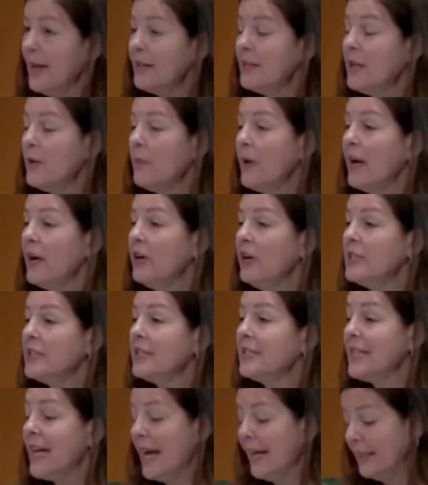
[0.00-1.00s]
the apparent
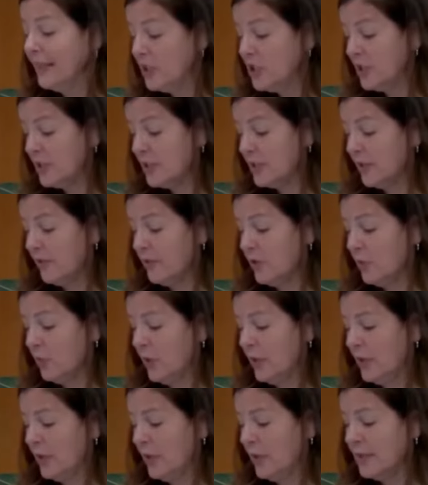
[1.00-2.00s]
intelligence of the
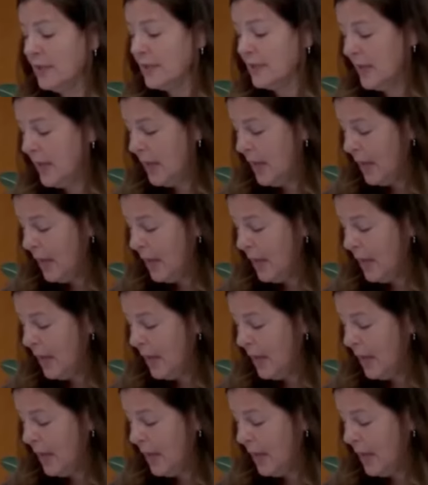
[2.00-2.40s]
witness,